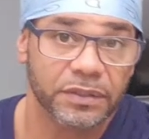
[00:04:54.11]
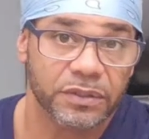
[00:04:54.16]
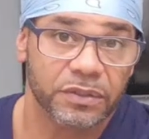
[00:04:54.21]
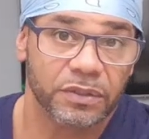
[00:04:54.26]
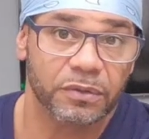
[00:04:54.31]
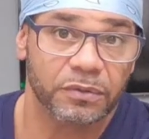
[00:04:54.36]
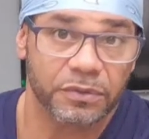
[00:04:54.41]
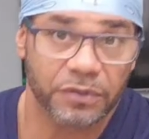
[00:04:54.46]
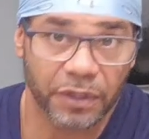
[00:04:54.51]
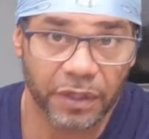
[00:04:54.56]

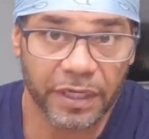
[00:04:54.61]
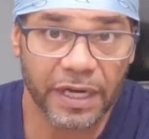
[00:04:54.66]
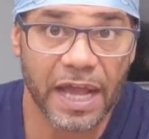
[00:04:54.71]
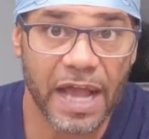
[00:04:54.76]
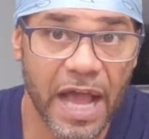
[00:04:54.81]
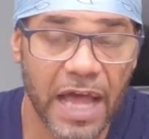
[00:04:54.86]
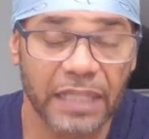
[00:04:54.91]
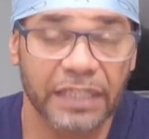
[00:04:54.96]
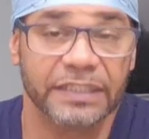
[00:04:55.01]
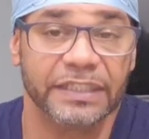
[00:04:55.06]
So during the
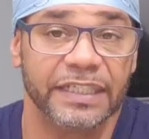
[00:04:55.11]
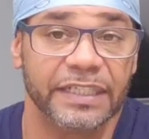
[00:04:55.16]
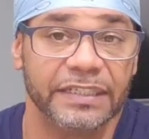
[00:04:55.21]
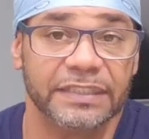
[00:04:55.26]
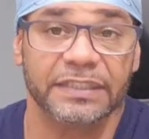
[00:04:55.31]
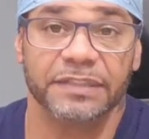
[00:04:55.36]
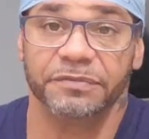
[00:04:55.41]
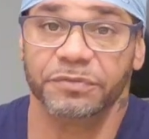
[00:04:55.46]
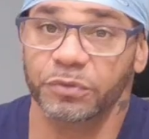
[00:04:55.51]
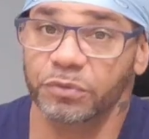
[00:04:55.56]

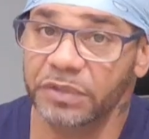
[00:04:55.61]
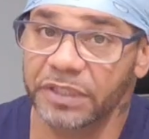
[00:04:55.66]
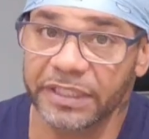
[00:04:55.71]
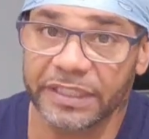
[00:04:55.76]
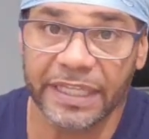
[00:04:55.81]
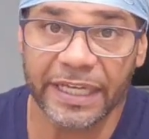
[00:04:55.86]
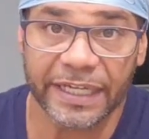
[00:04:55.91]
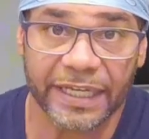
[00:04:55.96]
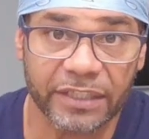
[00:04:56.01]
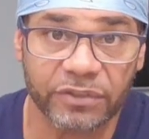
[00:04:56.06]
holidays, if you
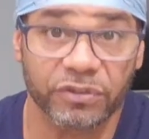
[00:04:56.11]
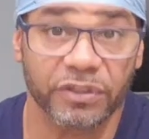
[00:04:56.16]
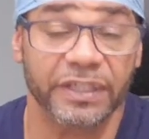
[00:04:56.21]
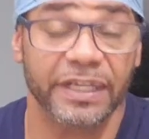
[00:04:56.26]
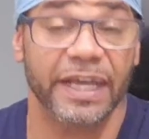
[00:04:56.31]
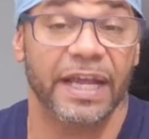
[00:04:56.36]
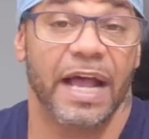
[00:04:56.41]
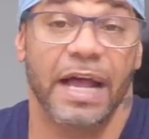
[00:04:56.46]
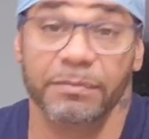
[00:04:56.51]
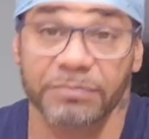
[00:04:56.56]
need that extra
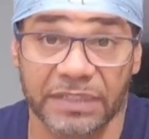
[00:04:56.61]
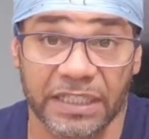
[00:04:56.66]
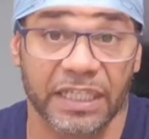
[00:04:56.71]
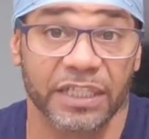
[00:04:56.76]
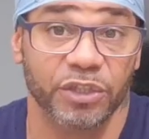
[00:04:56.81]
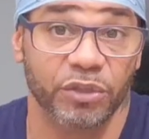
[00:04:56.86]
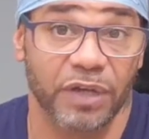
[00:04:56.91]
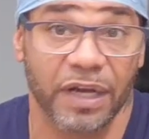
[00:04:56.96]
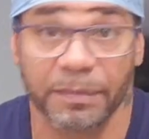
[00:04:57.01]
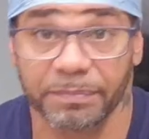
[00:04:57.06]
cash, I'm
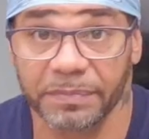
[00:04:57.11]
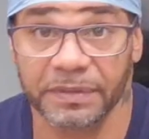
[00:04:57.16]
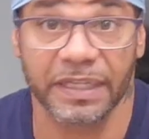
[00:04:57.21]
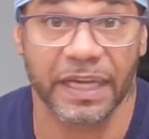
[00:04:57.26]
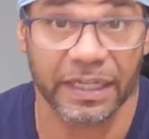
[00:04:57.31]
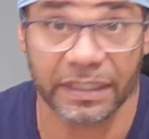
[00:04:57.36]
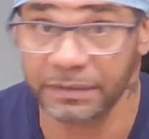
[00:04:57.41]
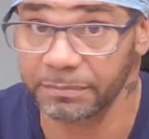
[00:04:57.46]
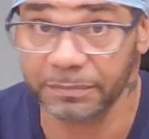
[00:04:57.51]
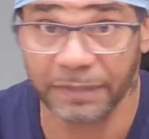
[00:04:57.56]
telling you
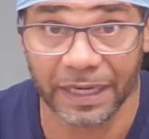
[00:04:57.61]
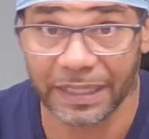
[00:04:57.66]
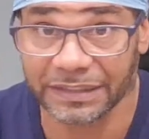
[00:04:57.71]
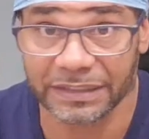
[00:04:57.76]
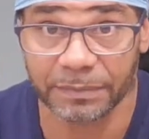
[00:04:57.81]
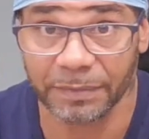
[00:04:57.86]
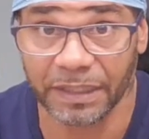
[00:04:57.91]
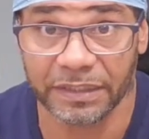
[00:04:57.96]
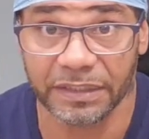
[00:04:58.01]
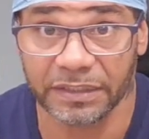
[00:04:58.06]

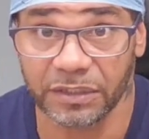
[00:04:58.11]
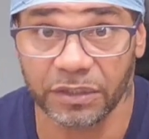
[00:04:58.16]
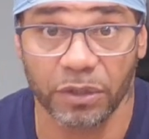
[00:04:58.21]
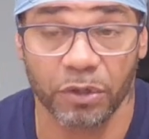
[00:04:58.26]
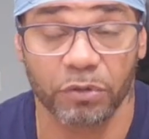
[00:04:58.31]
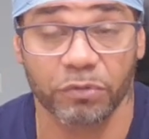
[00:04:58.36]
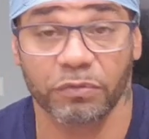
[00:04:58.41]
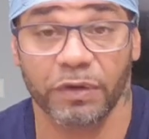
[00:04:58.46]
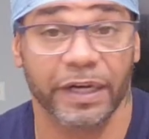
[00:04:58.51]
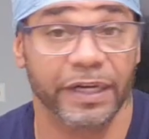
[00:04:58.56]
guys about this
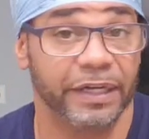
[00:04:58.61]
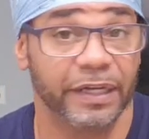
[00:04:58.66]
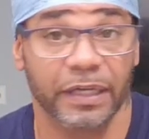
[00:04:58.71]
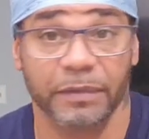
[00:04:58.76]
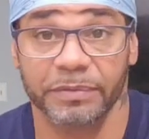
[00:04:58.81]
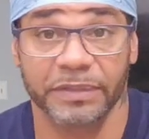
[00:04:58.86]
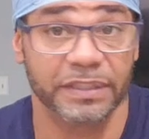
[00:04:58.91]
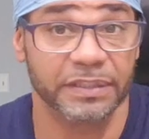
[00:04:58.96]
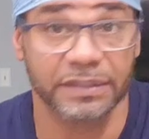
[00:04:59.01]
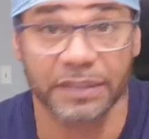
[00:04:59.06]
loan right now
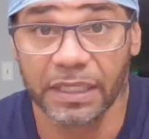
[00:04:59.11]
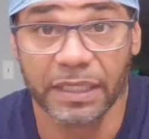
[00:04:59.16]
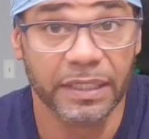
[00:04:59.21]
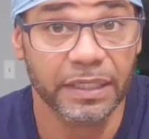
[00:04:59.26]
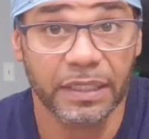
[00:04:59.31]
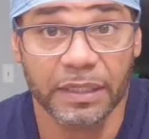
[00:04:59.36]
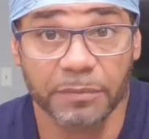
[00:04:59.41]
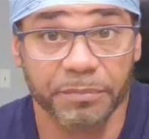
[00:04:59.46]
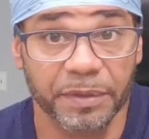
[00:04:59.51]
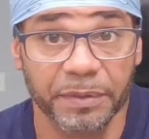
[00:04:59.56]
because
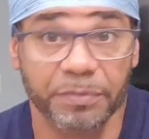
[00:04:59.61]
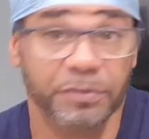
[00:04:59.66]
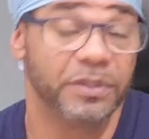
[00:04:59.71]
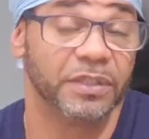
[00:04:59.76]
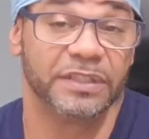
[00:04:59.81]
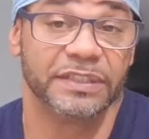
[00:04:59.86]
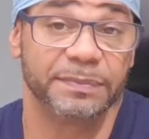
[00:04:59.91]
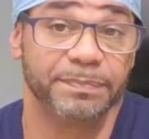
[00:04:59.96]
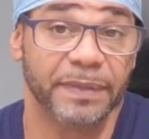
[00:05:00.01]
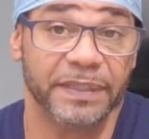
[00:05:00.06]

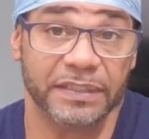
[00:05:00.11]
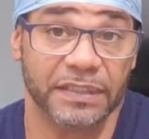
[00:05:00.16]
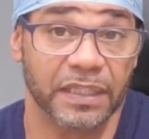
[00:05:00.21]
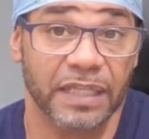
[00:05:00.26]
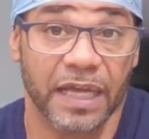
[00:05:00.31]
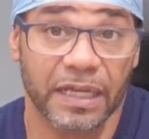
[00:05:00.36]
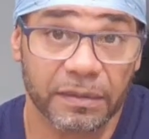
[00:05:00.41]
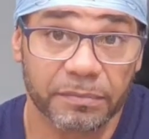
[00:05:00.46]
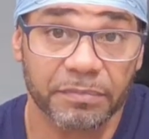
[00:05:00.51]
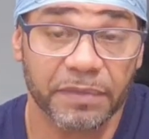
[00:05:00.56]
people have spent a
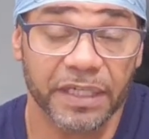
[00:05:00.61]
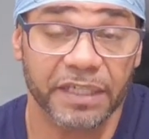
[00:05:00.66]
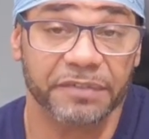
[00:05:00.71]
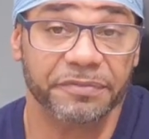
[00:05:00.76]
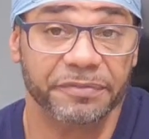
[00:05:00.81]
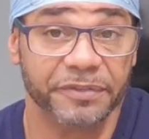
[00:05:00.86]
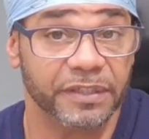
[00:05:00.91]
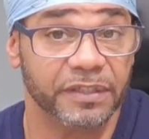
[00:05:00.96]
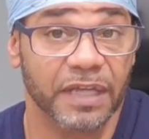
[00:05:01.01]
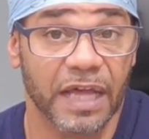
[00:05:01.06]
lot of money
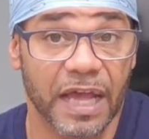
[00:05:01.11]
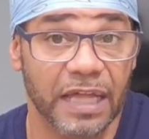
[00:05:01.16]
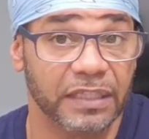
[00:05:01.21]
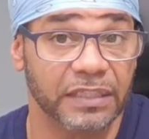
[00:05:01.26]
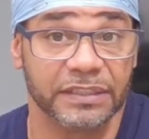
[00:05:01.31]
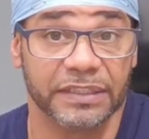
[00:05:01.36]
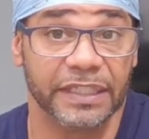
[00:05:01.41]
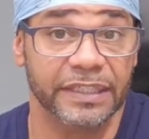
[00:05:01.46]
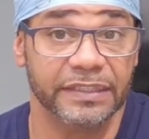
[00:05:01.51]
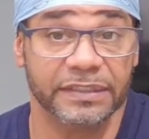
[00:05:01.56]
for the
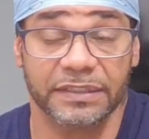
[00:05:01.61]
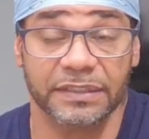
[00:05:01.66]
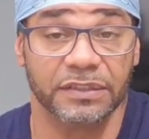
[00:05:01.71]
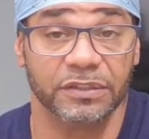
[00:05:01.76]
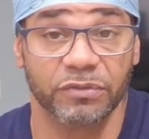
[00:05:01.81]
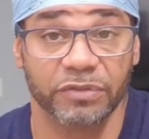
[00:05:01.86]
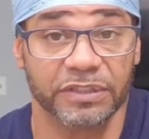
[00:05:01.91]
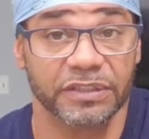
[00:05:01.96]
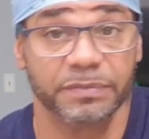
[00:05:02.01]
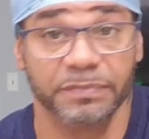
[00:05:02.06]
holidays
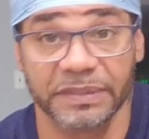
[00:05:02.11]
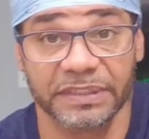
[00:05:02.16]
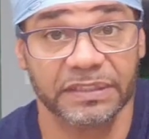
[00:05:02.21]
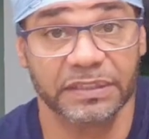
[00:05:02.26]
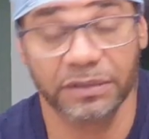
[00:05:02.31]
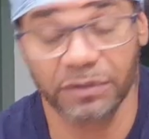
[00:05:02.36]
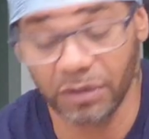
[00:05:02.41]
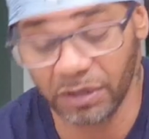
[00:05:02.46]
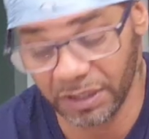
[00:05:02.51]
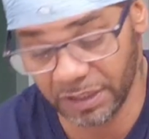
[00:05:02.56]
and Christmas
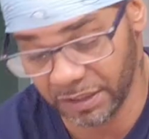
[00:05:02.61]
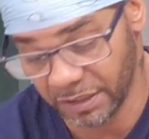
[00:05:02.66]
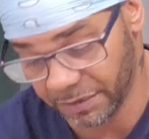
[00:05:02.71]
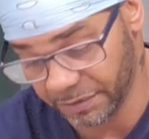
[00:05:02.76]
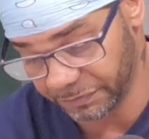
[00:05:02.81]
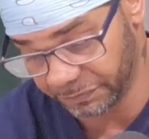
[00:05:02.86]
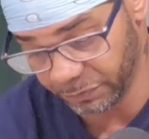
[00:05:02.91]
and all that other